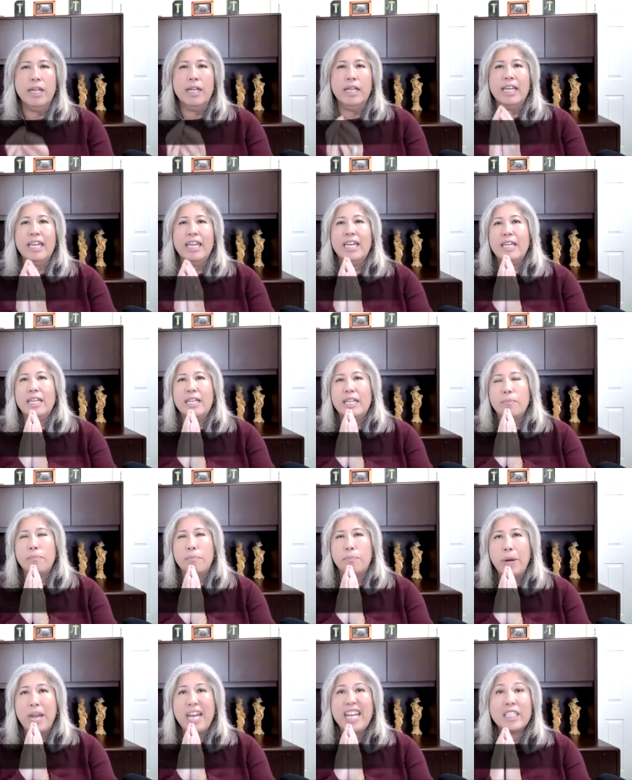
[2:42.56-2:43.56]
It
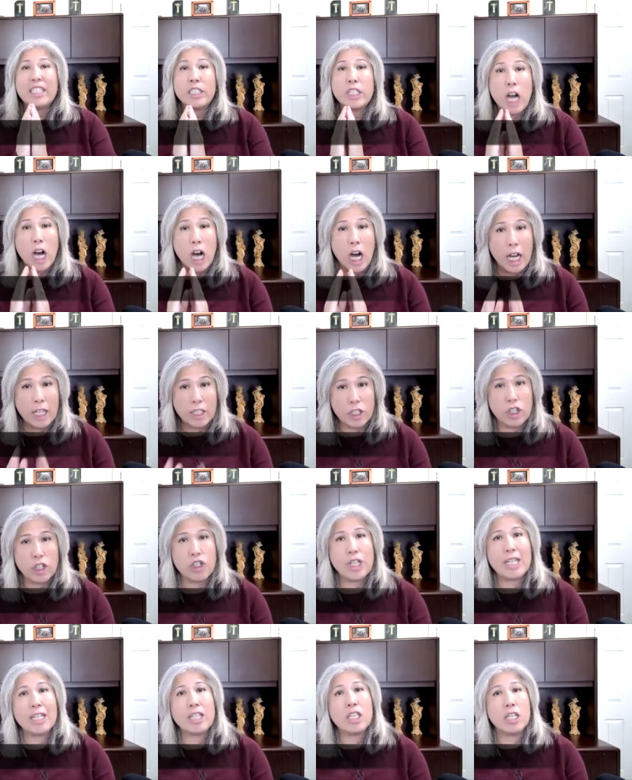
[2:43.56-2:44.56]
brings
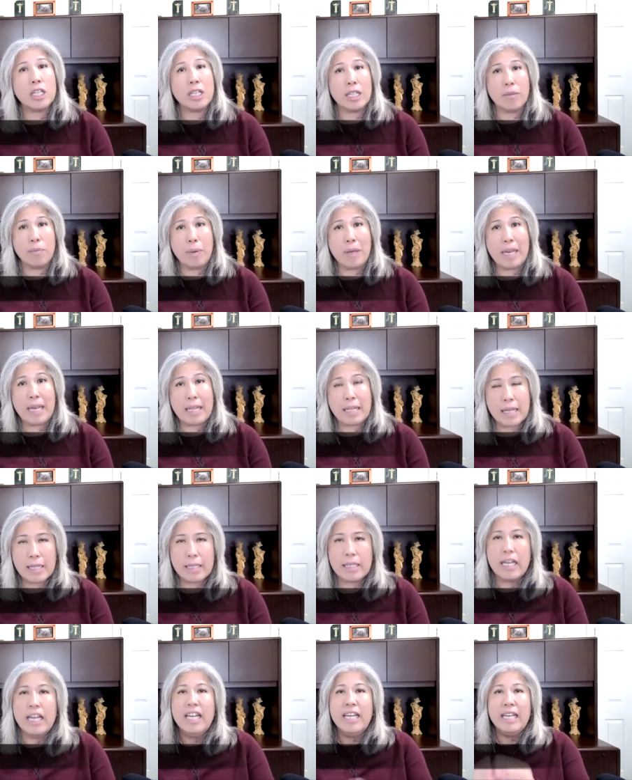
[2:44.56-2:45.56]
oxygen to the
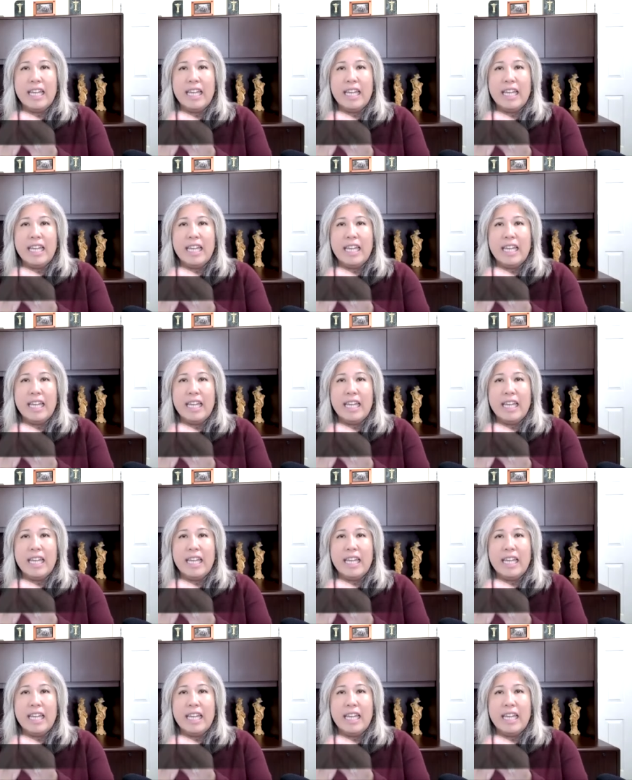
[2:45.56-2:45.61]
penis.